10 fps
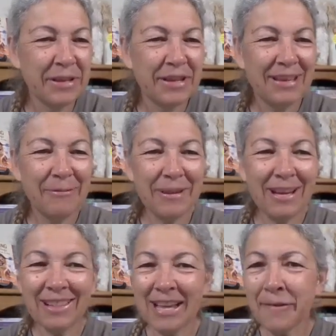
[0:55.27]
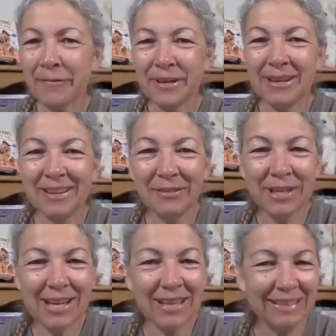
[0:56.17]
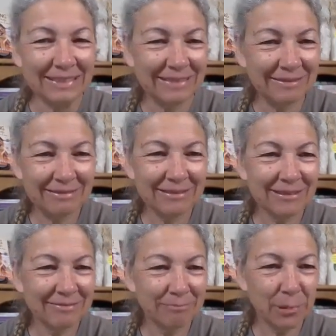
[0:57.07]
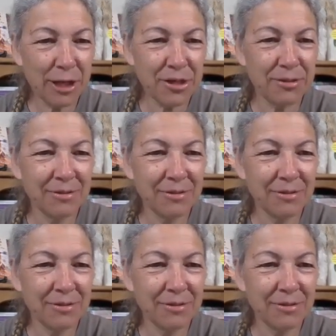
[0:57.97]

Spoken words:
And we got Latvia every day. Bless you.